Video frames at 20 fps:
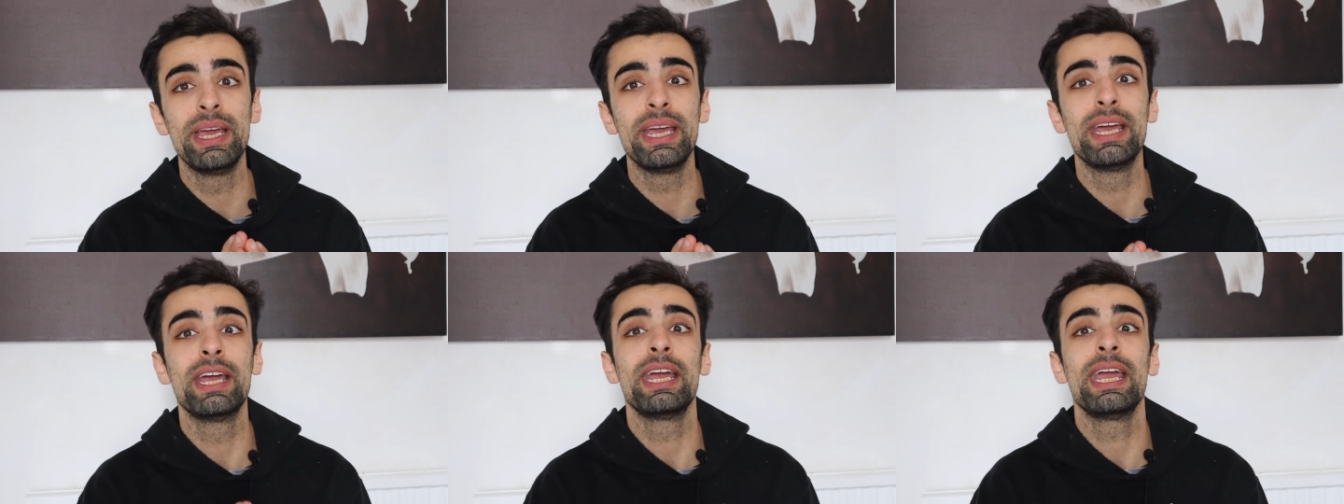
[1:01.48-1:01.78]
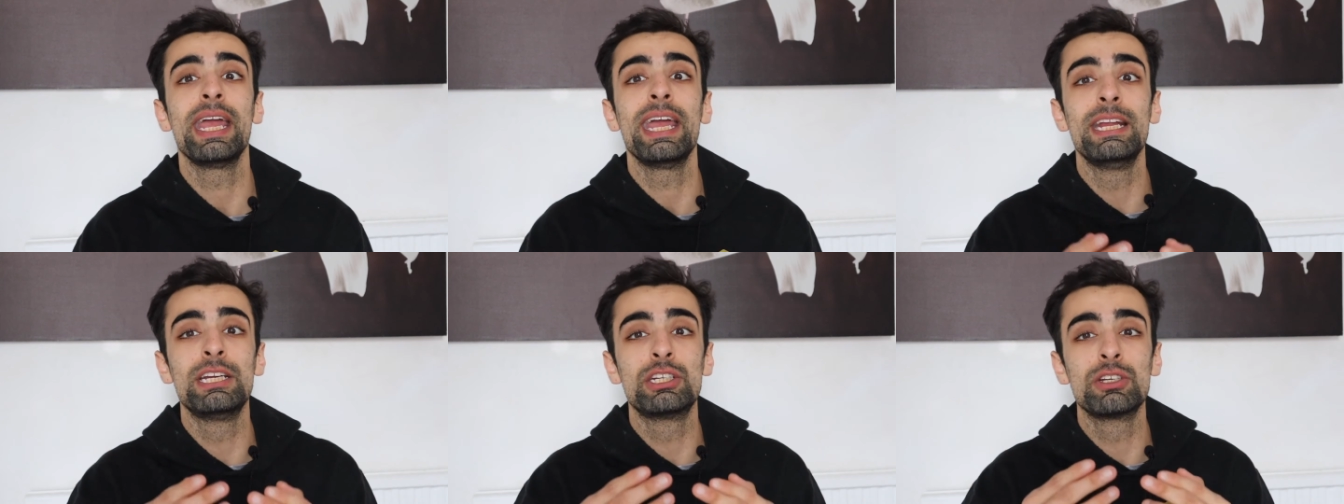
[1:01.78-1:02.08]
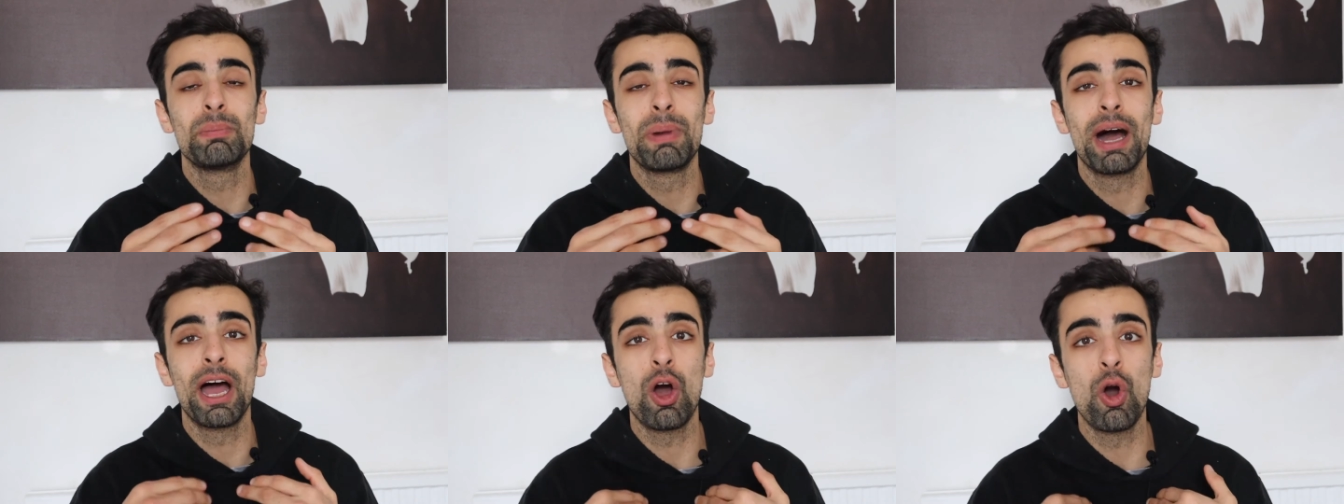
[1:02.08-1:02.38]
it
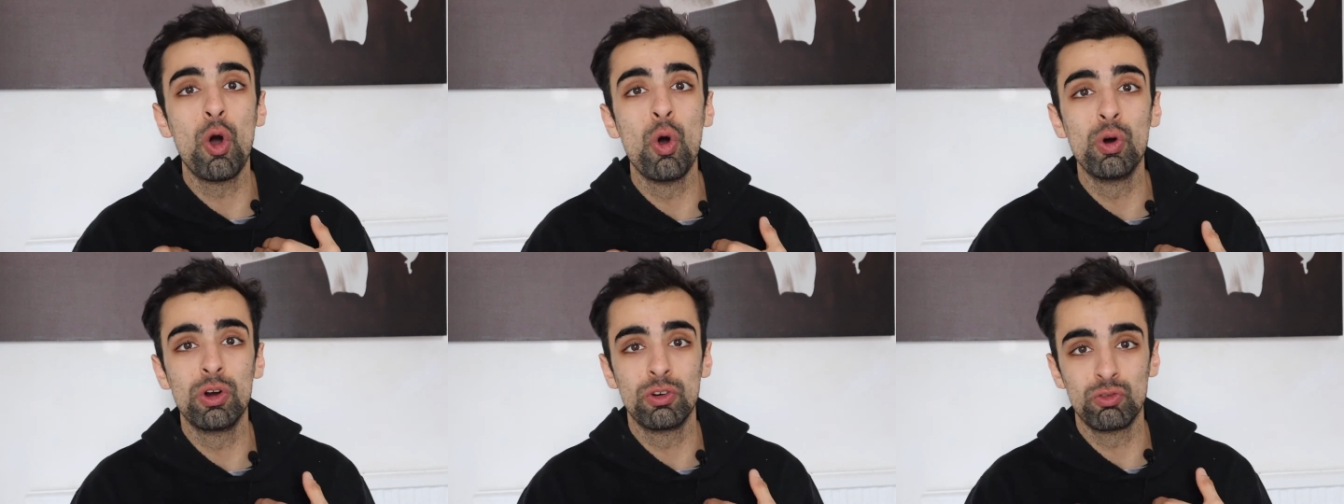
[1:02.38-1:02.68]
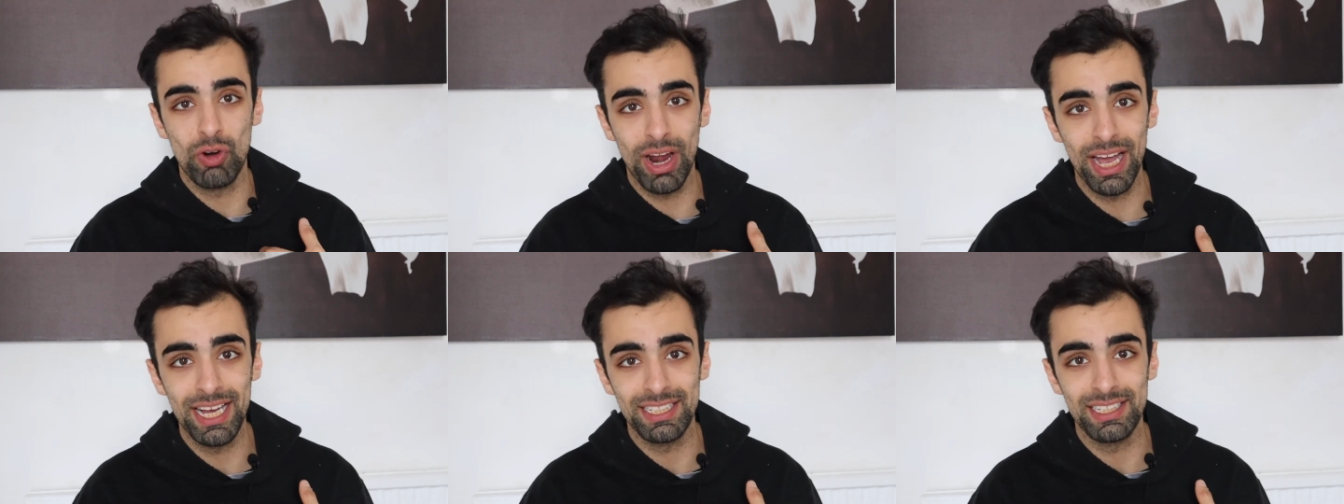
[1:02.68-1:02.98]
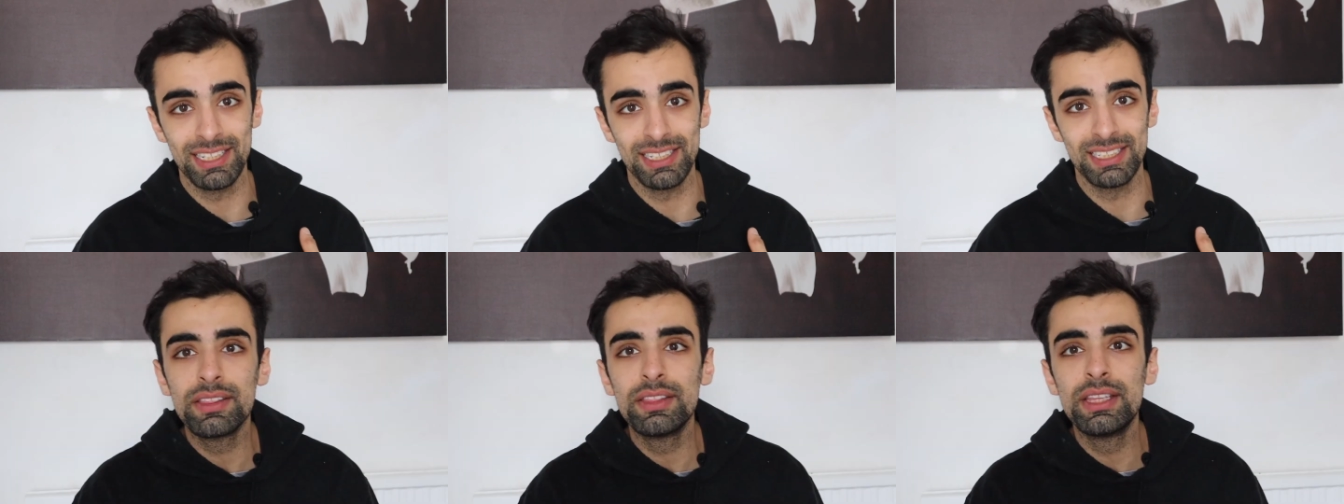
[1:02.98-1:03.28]
into my own writers.